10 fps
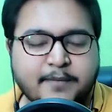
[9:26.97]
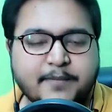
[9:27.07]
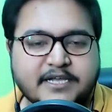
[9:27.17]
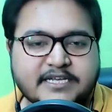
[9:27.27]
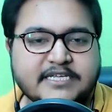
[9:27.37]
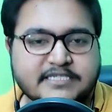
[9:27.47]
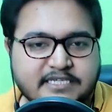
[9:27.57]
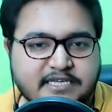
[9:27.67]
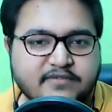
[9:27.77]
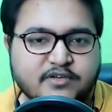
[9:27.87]
But it
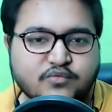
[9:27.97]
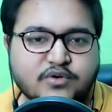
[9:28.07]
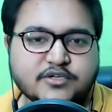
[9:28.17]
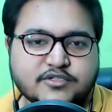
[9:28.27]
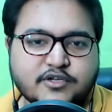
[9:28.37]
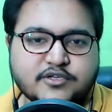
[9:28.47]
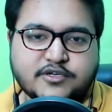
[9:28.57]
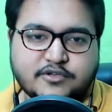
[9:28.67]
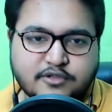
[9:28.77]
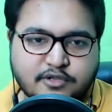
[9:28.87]
even works on
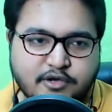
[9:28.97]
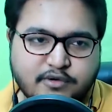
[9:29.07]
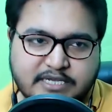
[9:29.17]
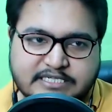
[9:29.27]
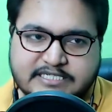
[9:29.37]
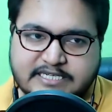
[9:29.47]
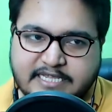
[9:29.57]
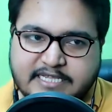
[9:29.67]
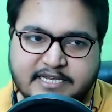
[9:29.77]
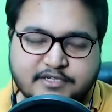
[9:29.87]
your low
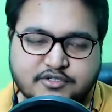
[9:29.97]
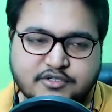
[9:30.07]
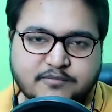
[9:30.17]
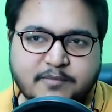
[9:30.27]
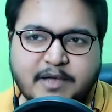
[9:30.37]
internet connection.